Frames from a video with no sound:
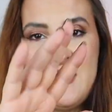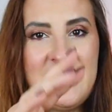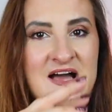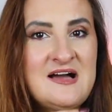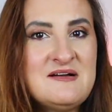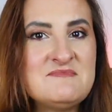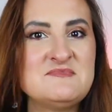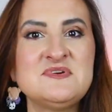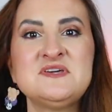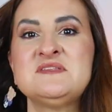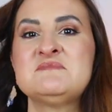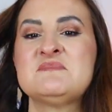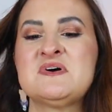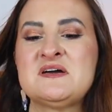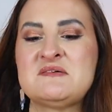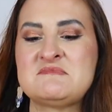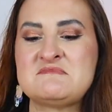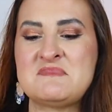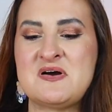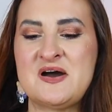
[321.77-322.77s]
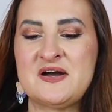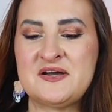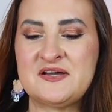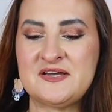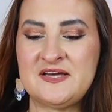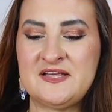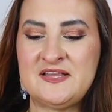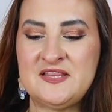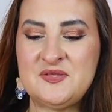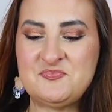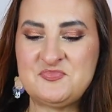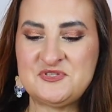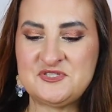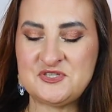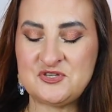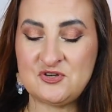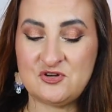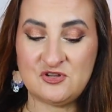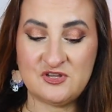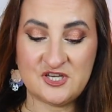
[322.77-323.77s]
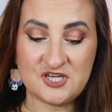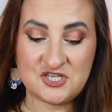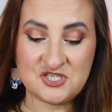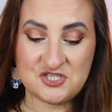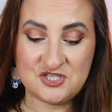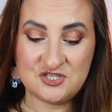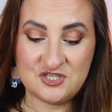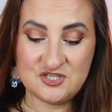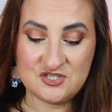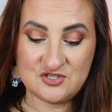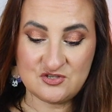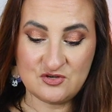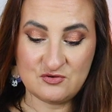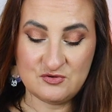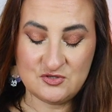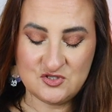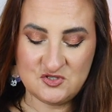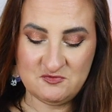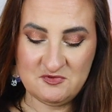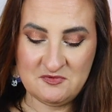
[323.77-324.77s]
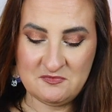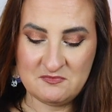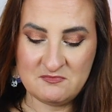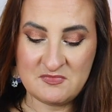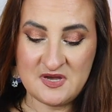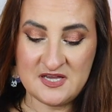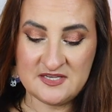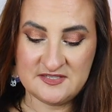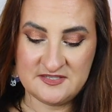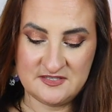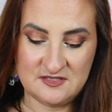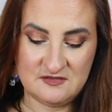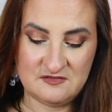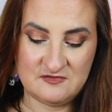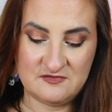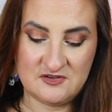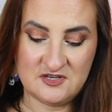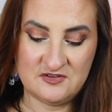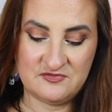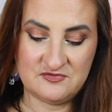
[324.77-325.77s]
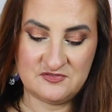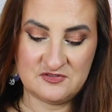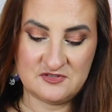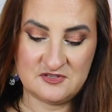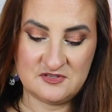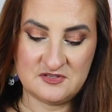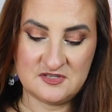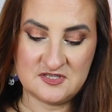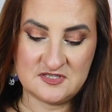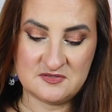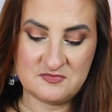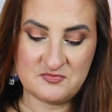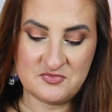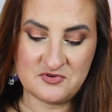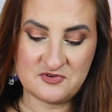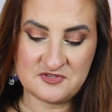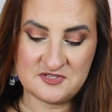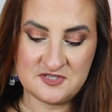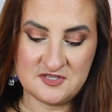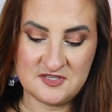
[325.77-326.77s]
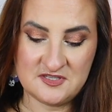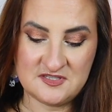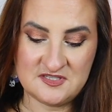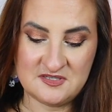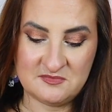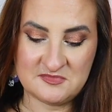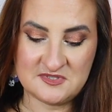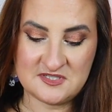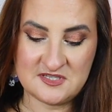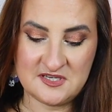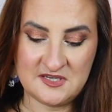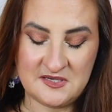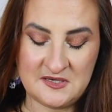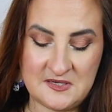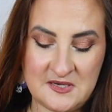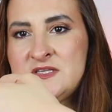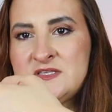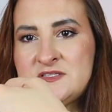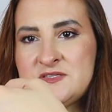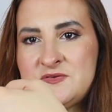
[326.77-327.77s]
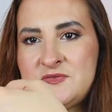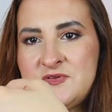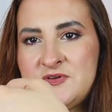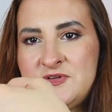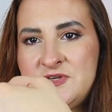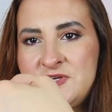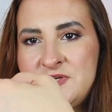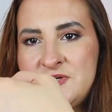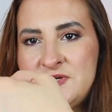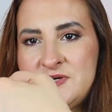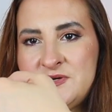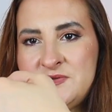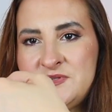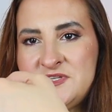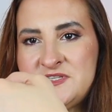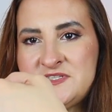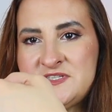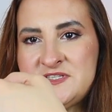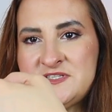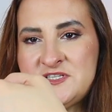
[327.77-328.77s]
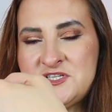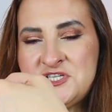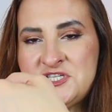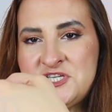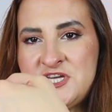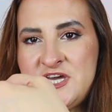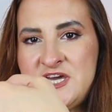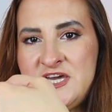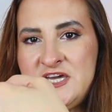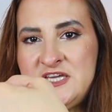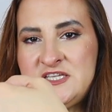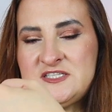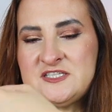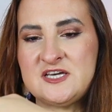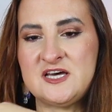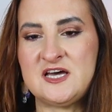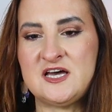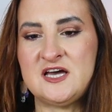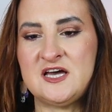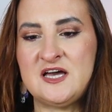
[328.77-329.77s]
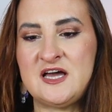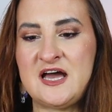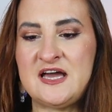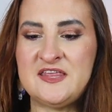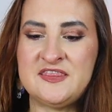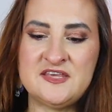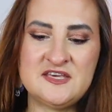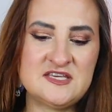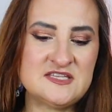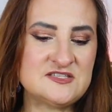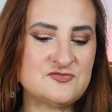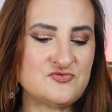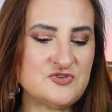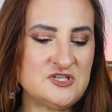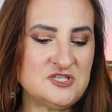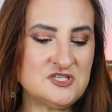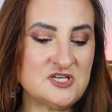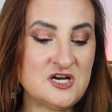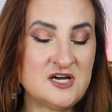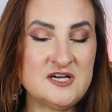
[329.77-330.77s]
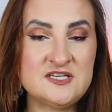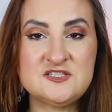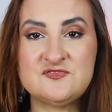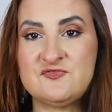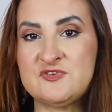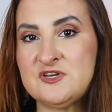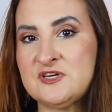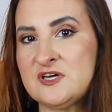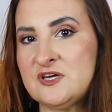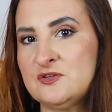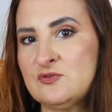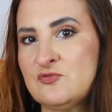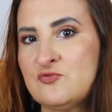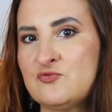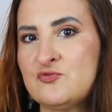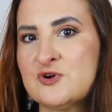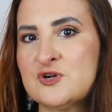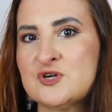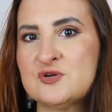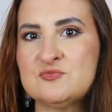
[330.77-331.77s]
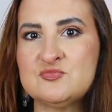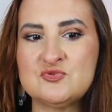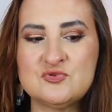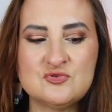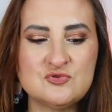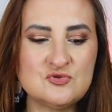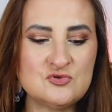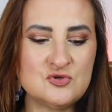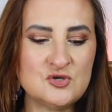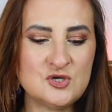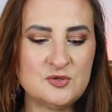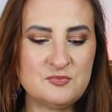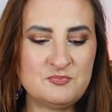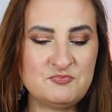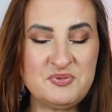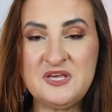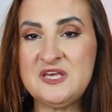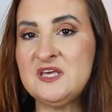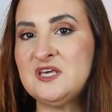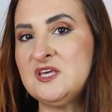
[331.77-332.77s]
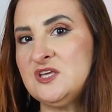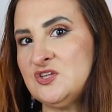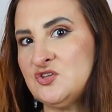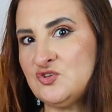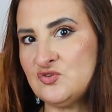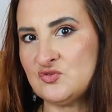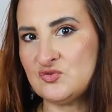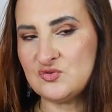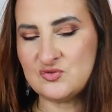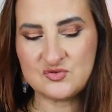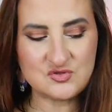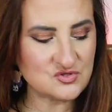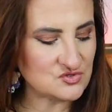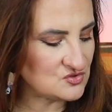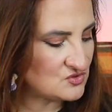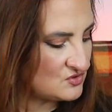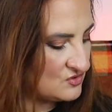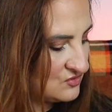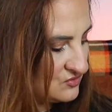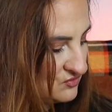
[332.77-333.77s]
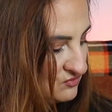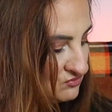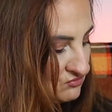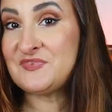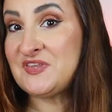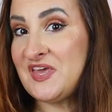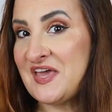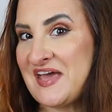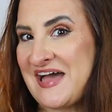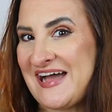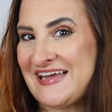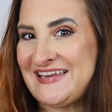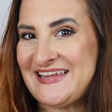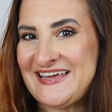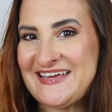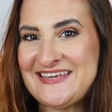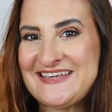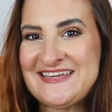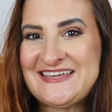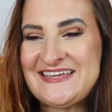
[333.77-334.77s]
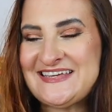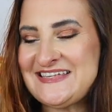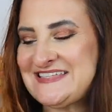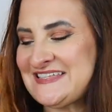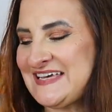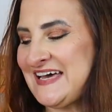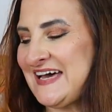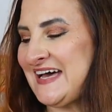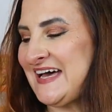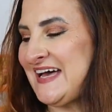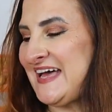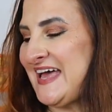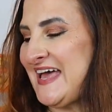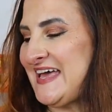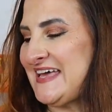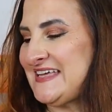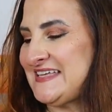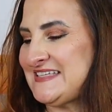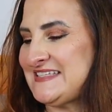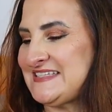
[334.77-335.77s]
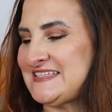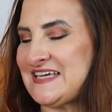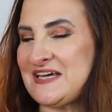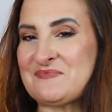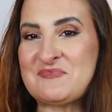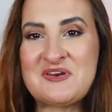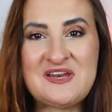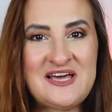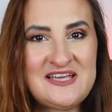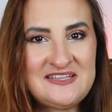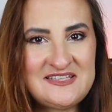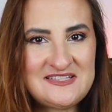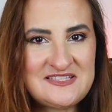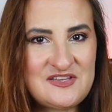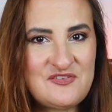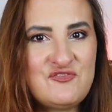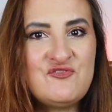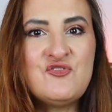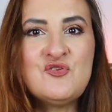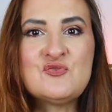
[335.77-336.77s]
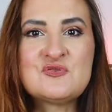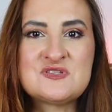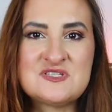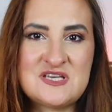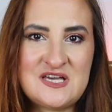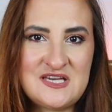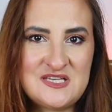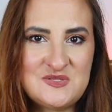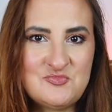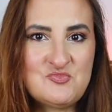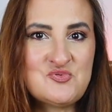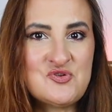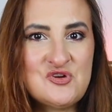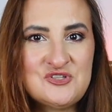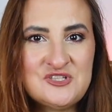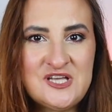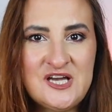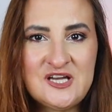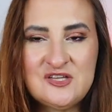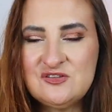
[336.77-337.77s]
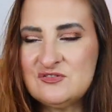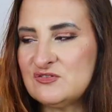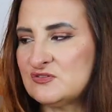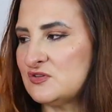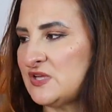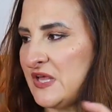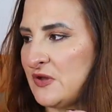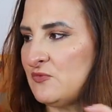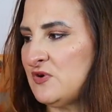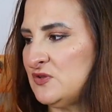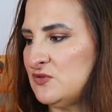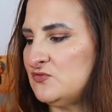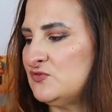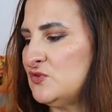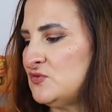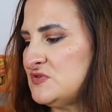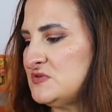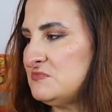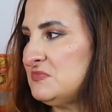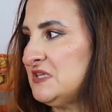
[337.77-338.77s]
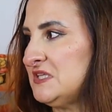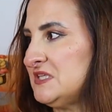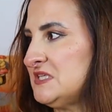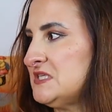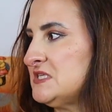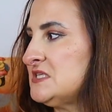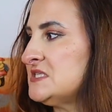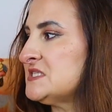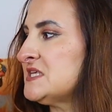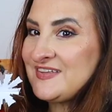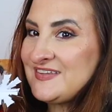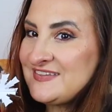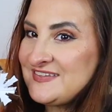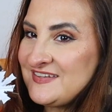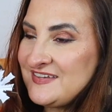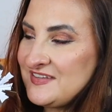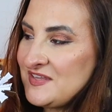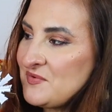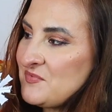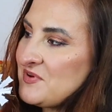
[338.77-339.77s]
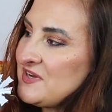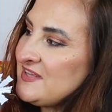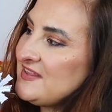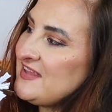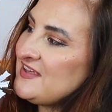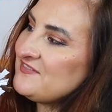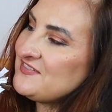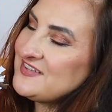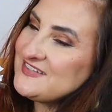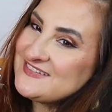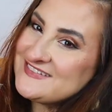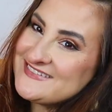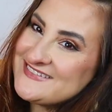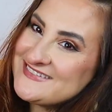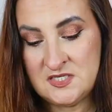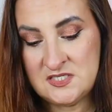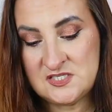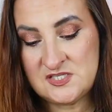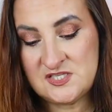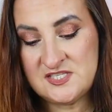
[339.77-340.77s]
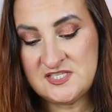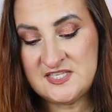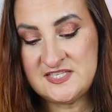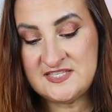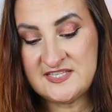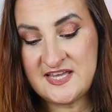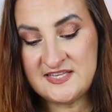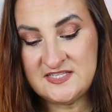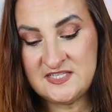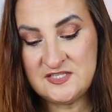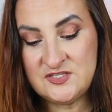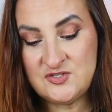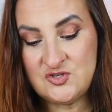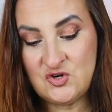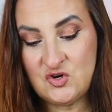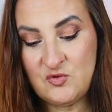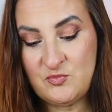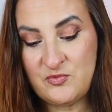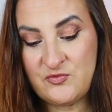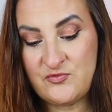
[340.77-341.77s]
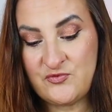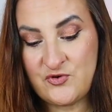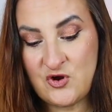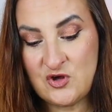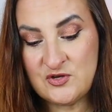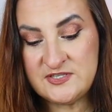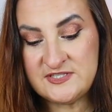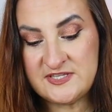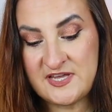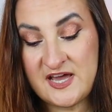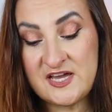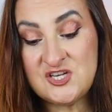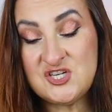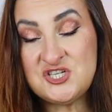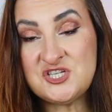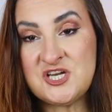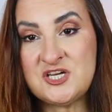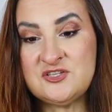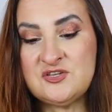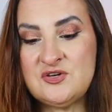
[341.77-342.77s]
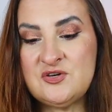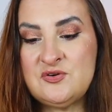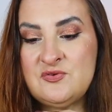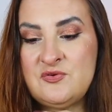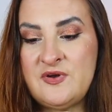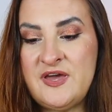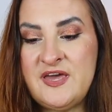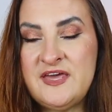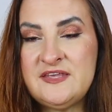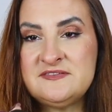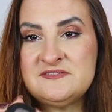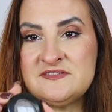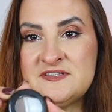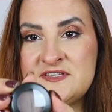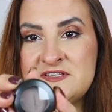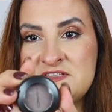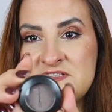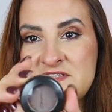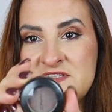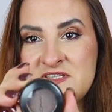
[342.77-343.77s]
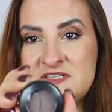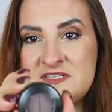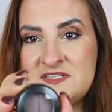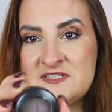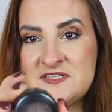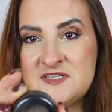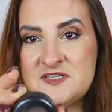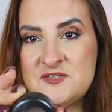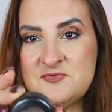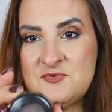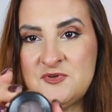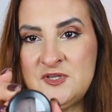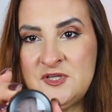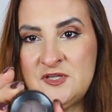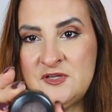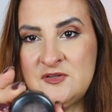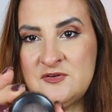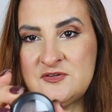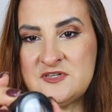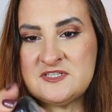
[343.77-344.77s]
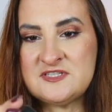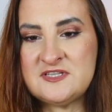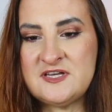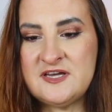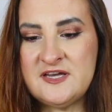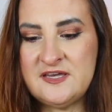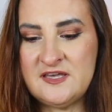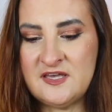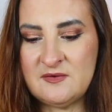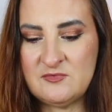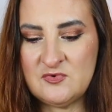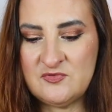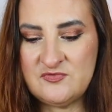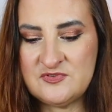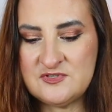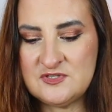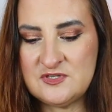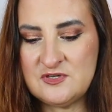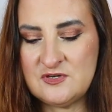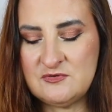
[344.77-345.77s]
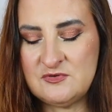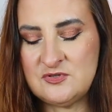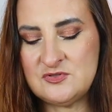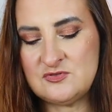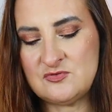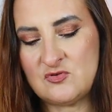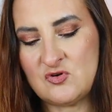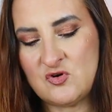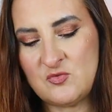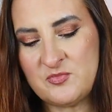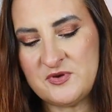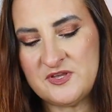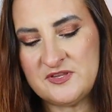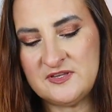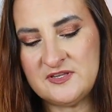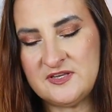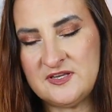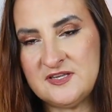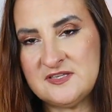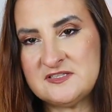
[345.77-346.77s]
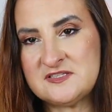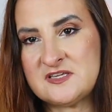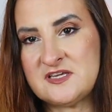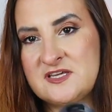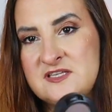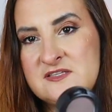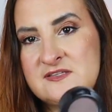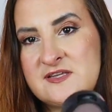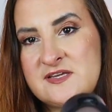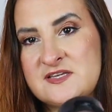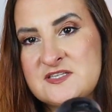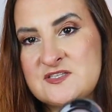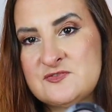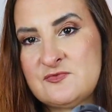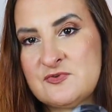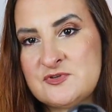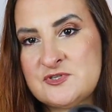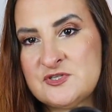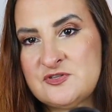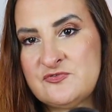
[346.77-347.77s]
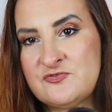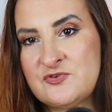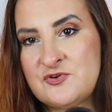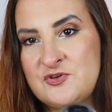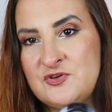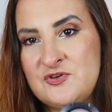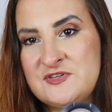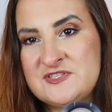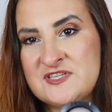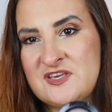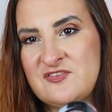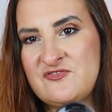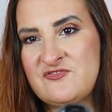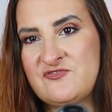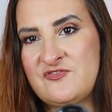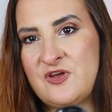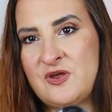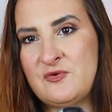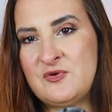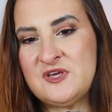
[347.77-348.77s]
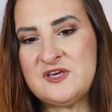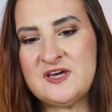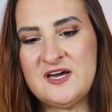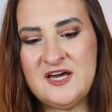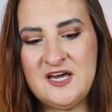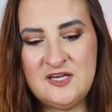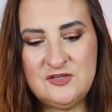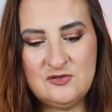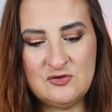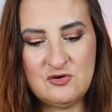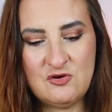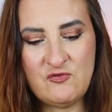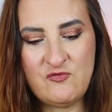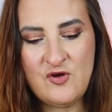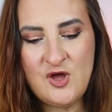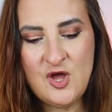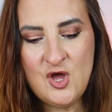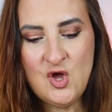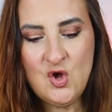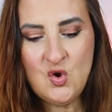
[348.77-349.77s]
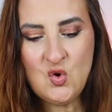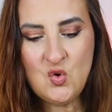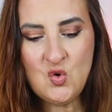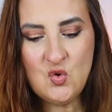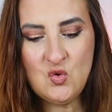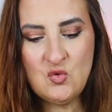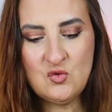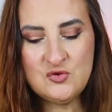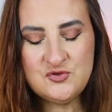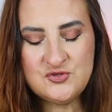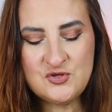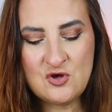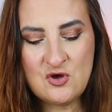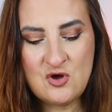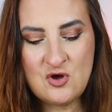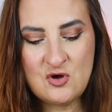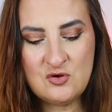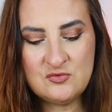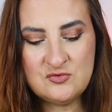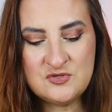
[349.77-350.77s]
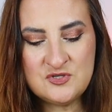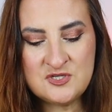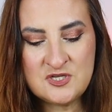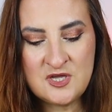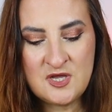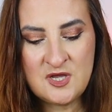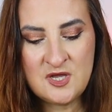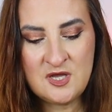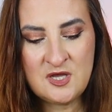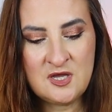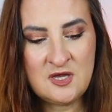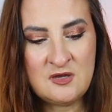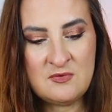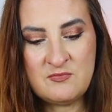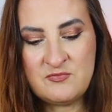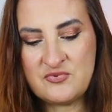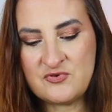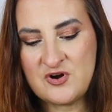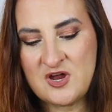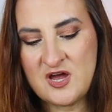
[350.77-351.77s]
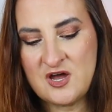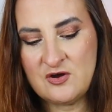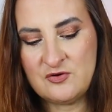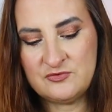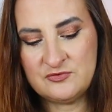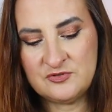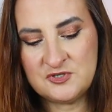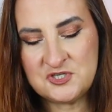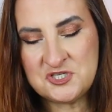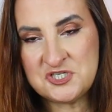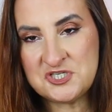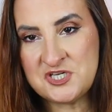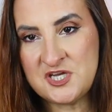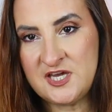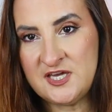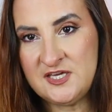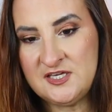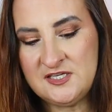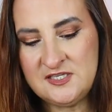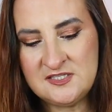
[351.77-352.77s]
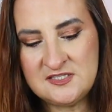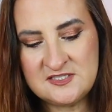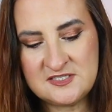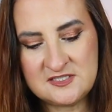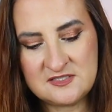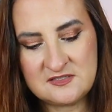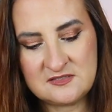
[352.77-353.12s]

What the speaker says: I mean, my MAC lipstick collection is going to be massive after this unboxing, it seems like. So there you go. This is the shade. I think it's really nice, very kind of wearable, pinky nude. So yeah, I like it. And I'm glad it's a full size product, not like one of those minis. Day number 11. So this is Satin Taupe Frost Eyeshadow, and this is what it looks like. I'm obviously going to open it and like swatch it for you. It's like a very kind of cool toned brown shade.